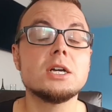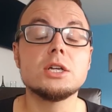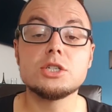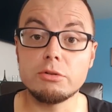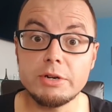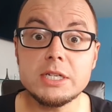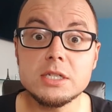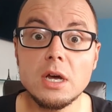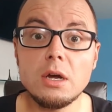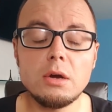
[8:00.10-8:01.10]

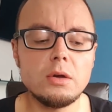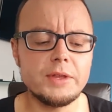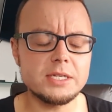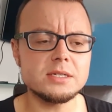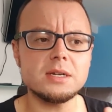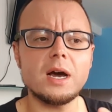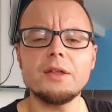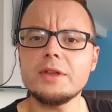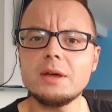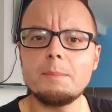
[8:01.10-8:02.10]
chorizo, this
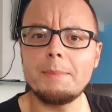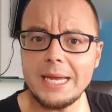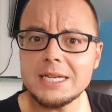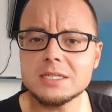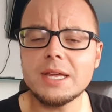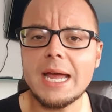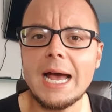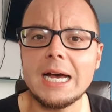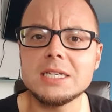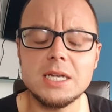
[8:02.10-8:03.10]
other meat they
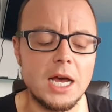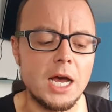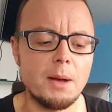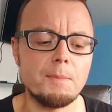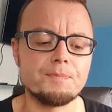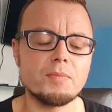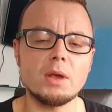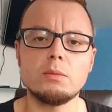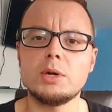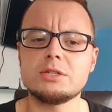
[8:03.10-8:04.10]
had,
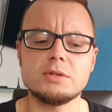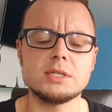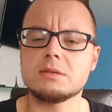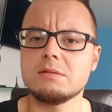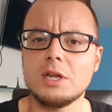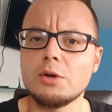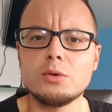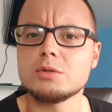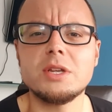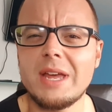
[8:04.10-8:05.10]
which was local
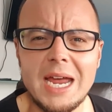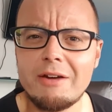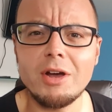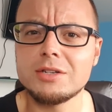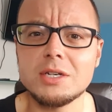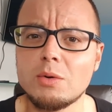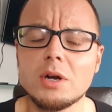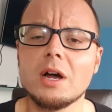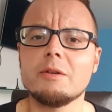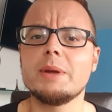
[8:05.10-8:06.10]
to the area. I don't know what
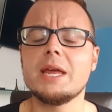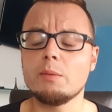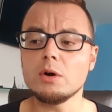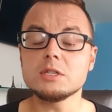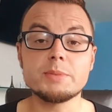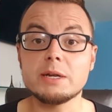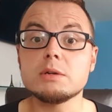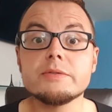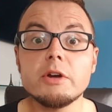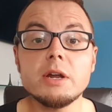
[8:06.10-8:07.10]
kind of meat it was, but it was
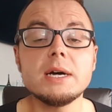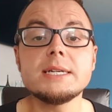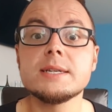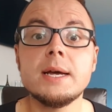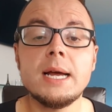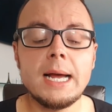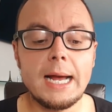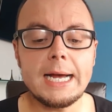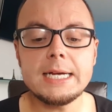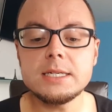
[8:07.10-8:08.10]
very nice.
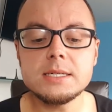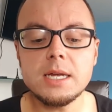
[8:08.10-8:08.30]
And